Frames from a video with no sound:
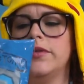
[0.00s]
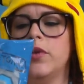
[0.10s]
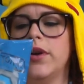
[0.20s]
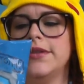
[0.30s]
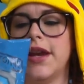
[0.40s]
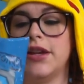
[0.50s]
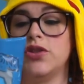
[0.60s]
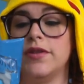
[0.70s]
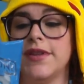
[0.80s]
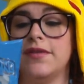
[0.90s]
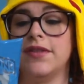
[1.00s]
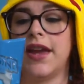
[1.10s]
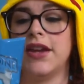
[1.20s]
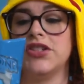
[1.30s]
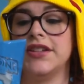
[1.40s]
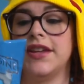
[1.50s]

avoid danger of suffocation,